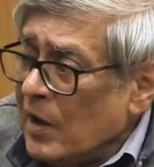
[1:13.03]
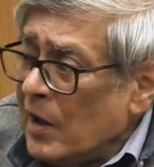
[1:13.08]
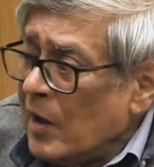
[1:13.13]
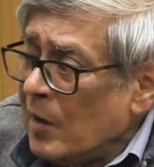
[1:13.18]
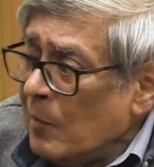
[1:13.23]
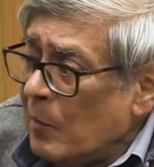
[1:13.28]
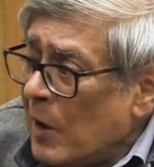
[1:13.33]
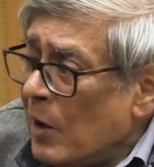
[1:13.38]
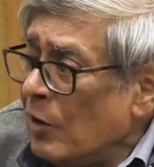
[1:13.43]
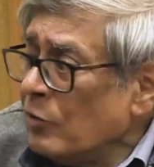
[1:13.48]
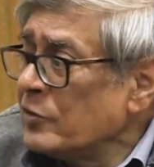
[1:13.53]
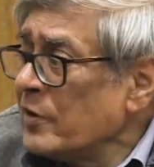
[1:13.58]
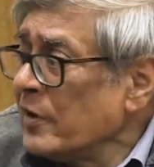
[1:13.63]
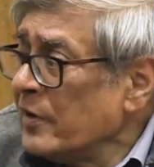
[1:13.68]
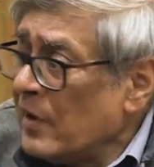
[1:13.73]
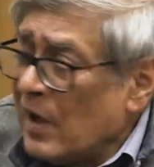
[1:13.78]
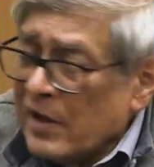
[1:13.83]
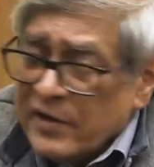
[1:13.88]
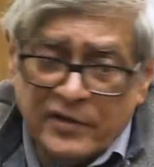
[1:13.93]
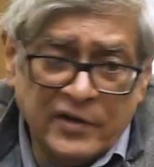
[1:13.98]
about
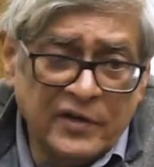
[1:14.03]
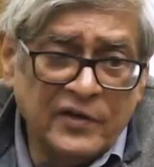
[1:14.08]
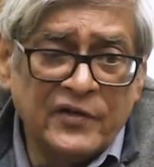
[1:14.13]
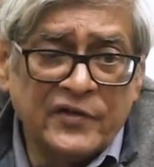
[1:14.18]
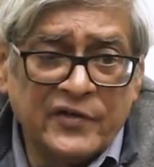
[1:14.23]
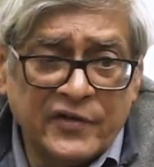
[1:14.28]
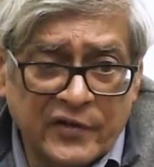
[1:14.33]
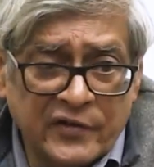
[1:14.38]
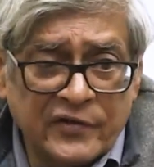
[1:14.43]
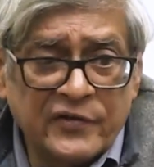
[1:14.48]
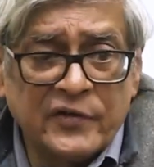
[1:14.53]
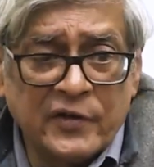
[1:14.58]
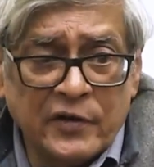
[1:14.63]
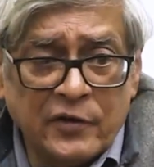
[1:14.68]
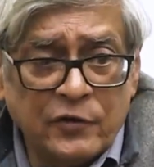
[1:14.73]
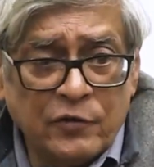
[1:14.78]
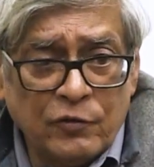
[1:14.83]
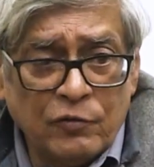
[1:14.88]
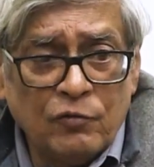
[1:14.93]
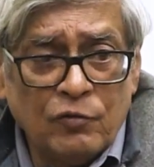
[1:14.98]

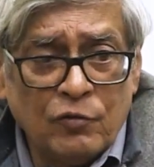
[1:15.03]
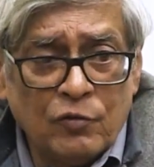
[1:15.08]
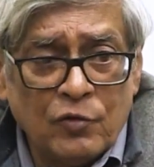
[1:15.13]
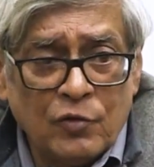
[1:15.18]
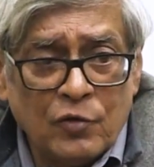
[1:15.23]
1962,